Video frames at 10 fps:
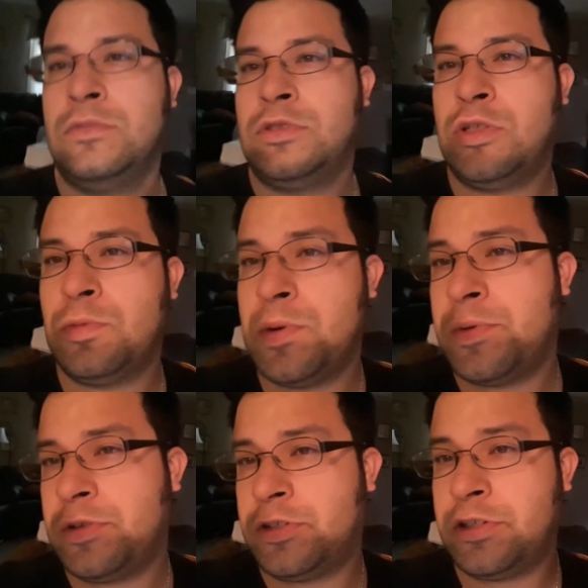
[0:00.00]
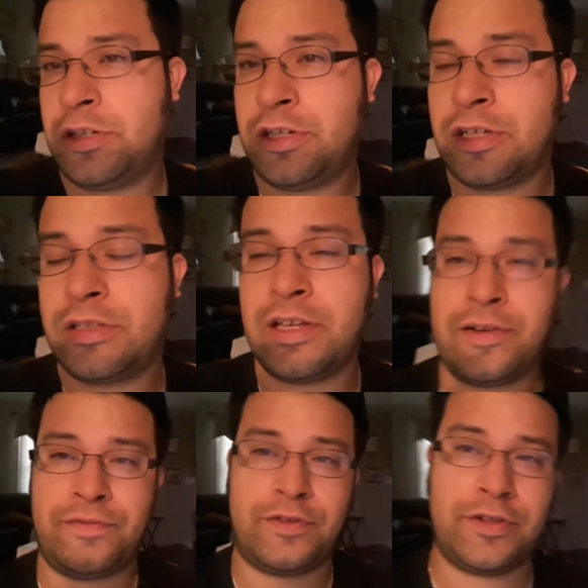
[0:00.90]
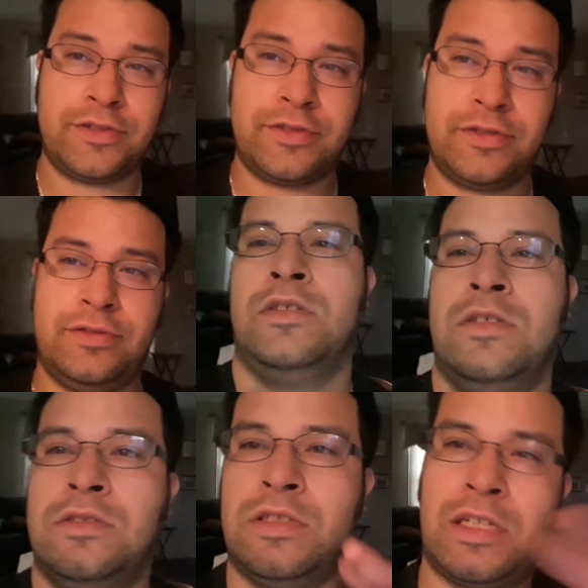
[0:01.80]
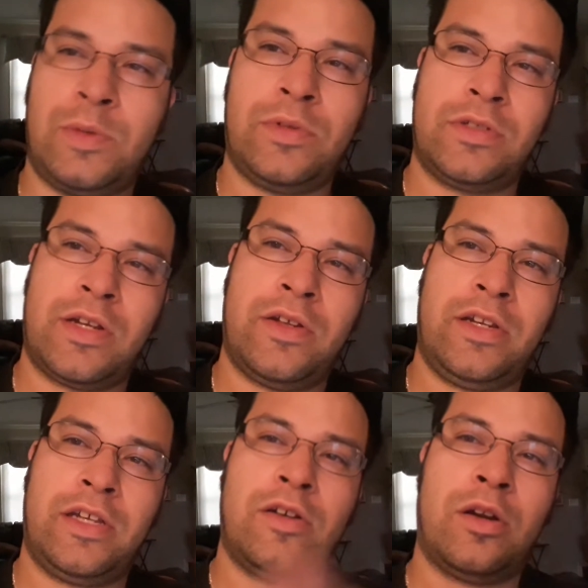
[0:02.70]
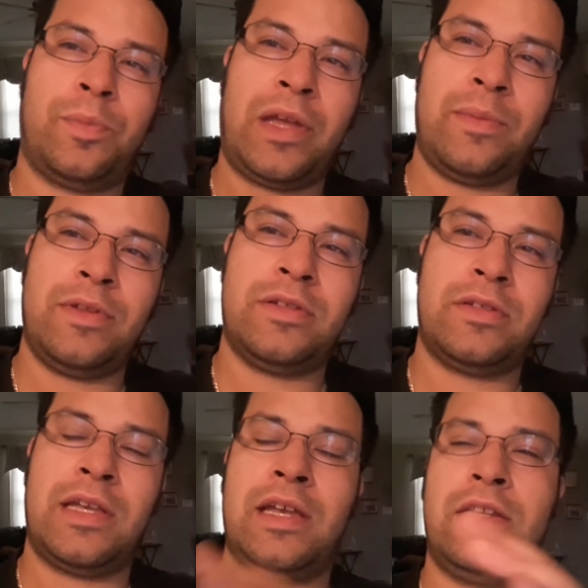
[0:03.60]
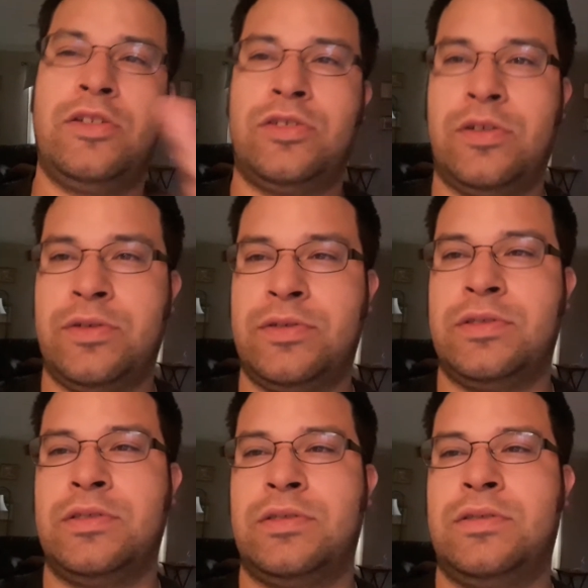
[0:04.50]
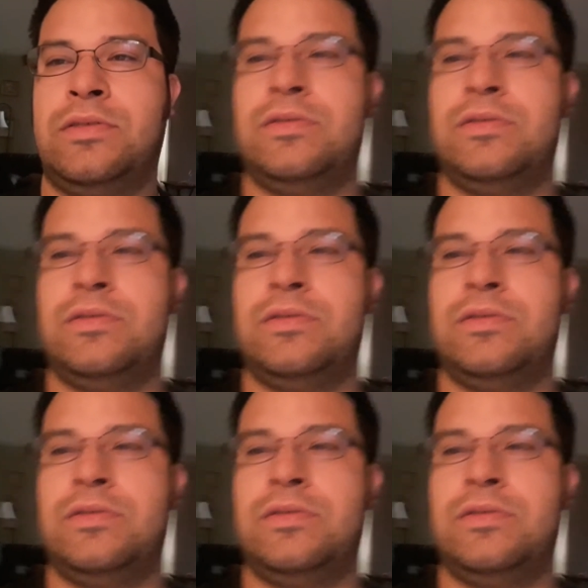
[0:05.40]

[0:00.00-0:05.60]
So remember to deduct that first. Second, you want to take out any car payments and insurances.